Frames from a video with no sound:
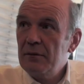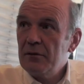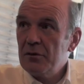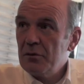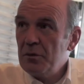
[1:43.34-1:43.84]

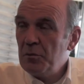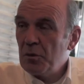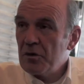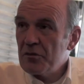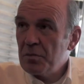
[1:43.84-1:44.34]
to do in
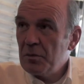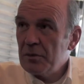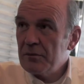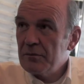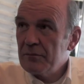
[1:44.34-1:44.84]

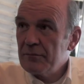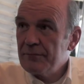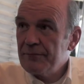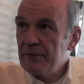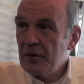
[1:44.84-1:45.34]
motorsport
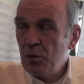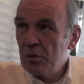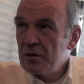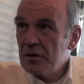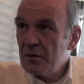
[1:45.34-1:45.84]
the
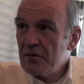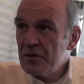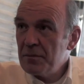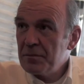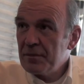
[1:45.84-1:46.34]
Ultra
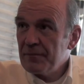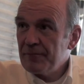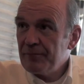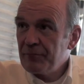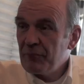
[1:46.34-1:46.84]
concept.
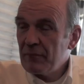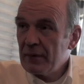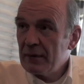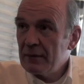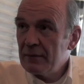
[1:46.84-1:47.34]

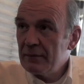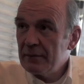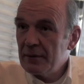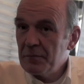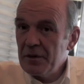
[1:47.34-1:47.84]

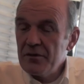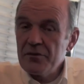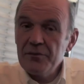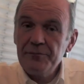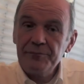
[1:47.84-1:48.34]
That
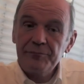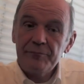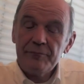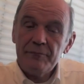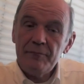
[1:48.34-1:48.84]
means
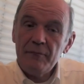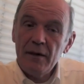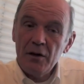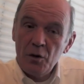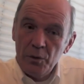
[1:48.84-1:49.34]

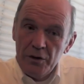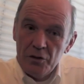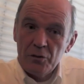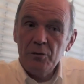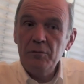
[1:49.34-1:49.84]
going
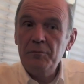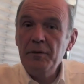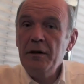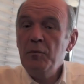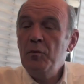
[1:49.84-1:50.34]
to
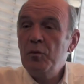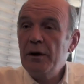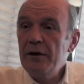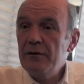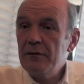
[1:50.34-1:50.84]
minimum
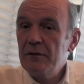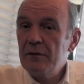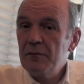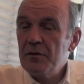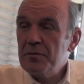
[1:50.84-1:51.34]
weight
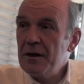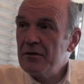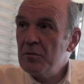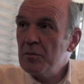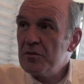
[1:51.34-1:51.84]
with
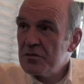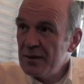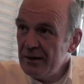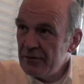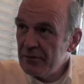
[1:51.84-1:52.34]
maximum
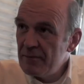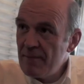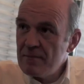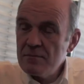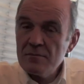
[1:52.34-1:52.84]
strength,
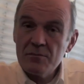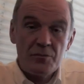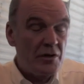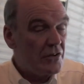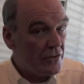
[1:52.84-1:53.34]

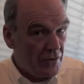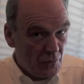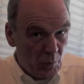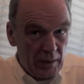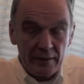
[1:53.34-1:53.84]
which is
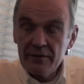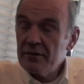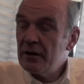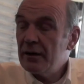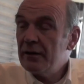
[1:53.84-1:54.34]
as well the
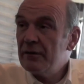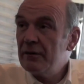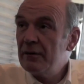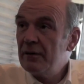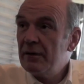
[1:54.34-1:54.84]
target
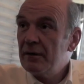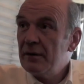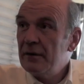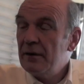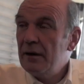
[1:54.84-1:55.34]

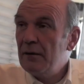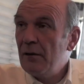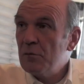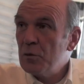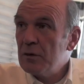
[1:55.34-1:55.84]
in
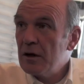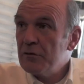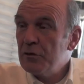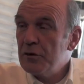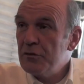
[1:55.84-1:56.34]
our road
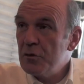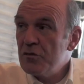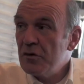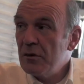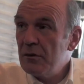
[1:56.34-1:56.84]
cars for the
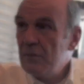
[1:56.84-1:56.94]
future.